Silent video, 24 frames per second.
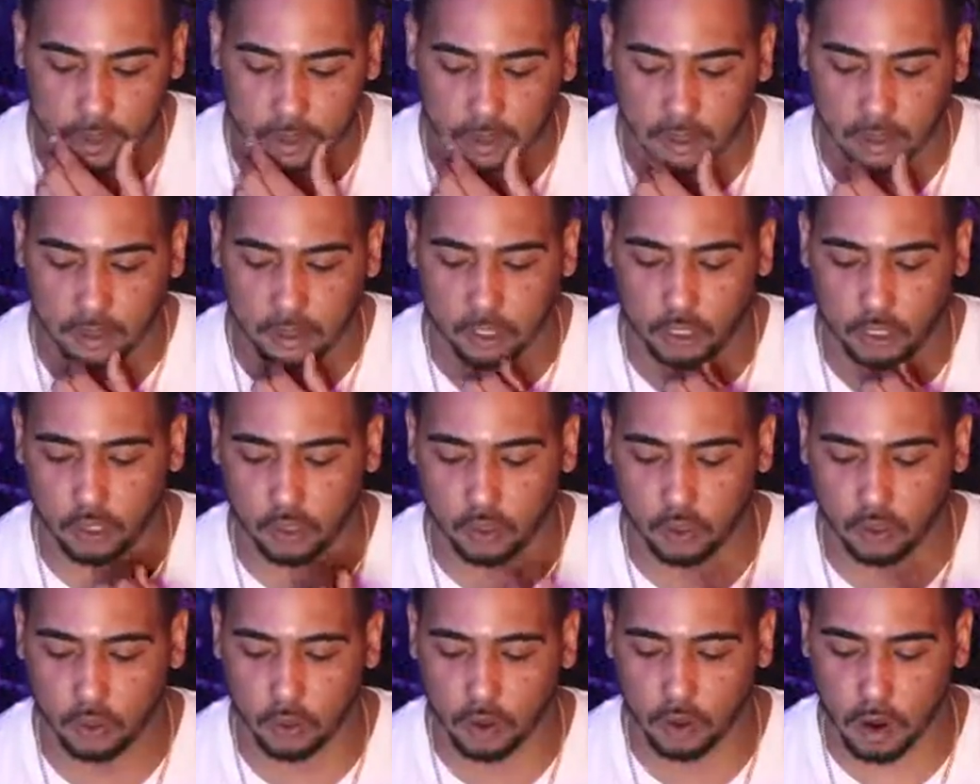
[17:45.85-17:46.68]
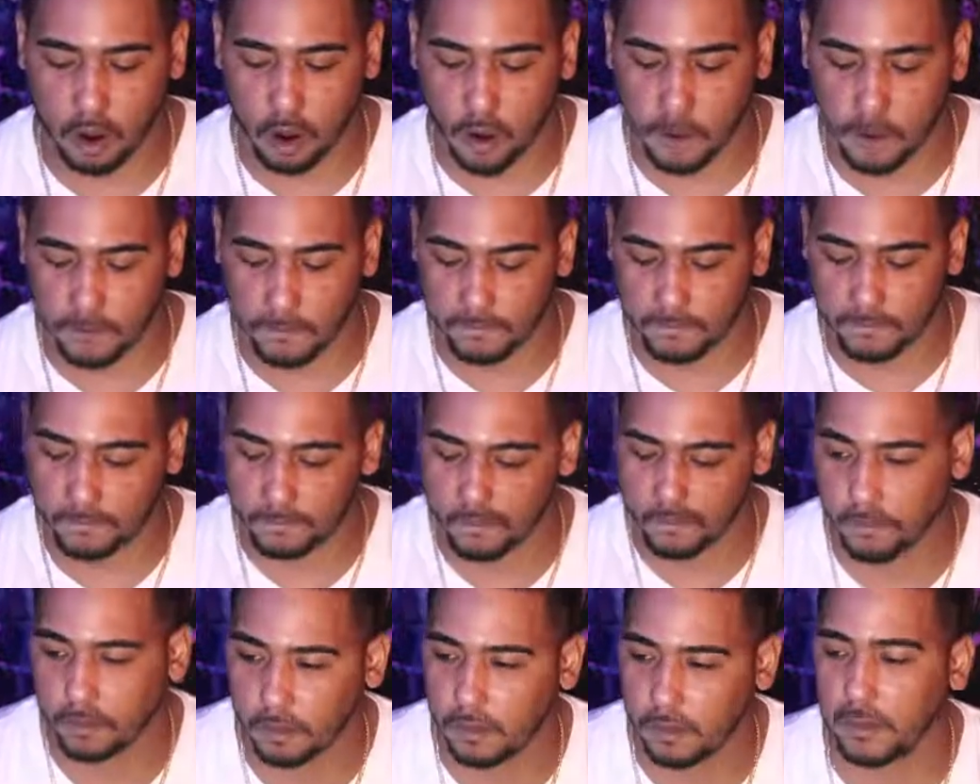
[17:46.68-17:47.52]

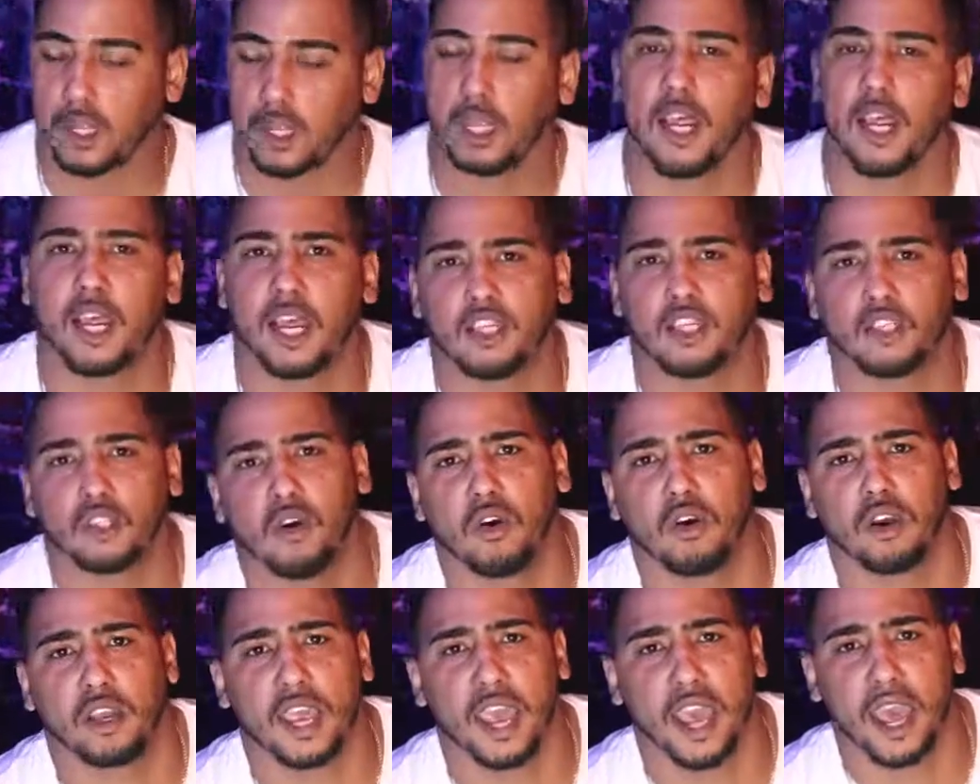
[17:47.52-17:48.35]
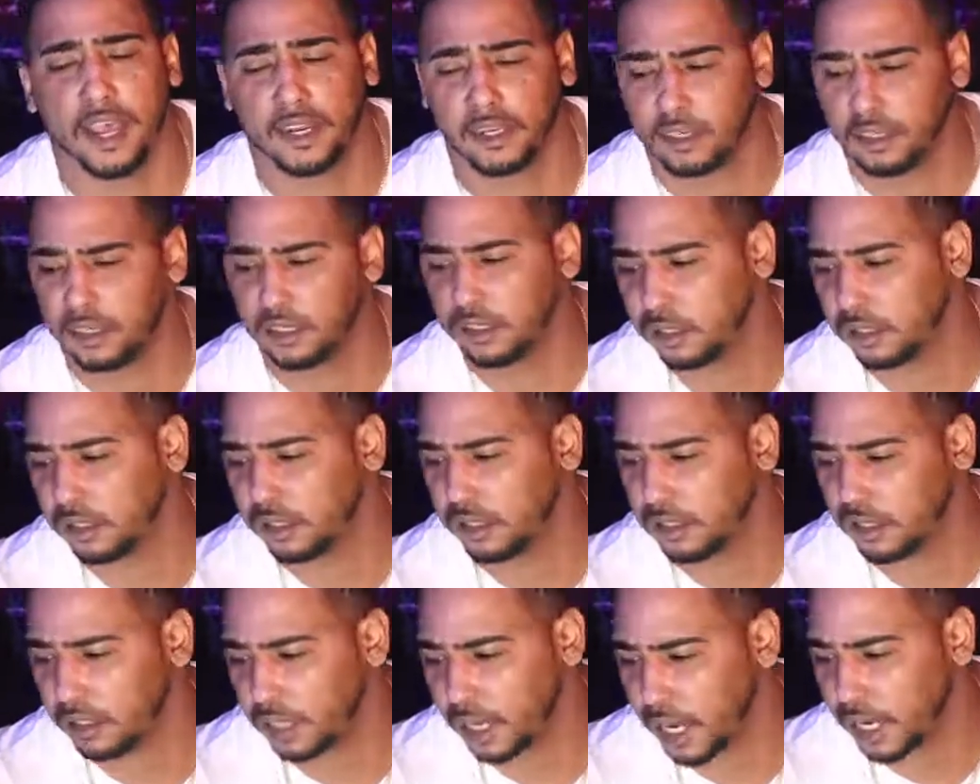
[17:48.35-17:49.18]
like I saw Candice
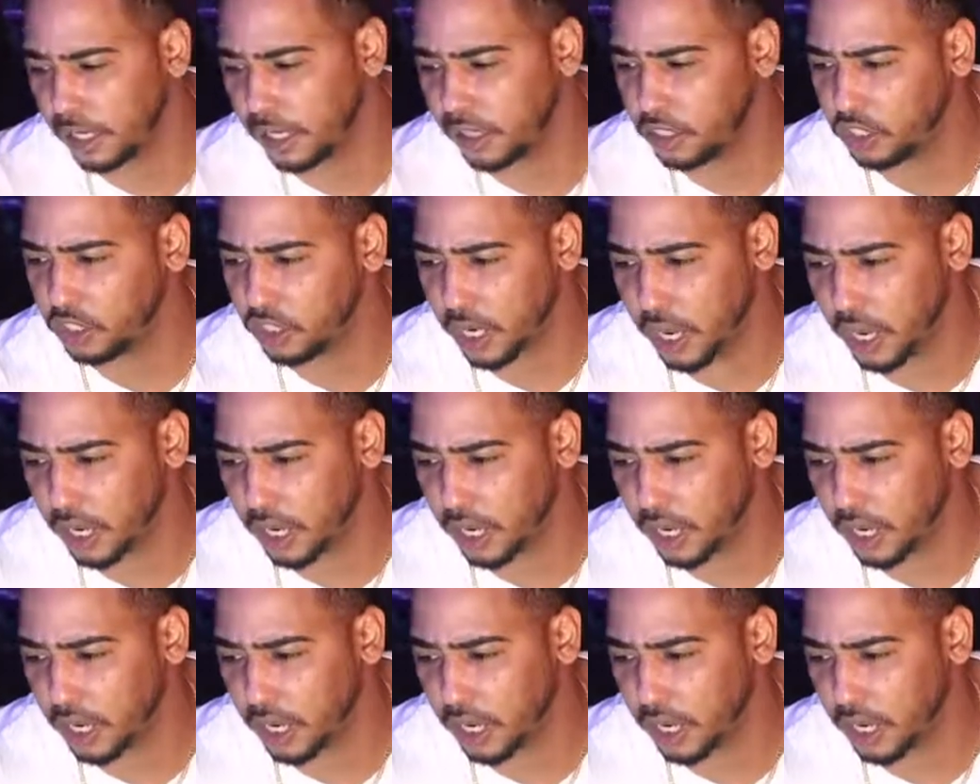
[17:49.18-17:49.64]
inside the chat,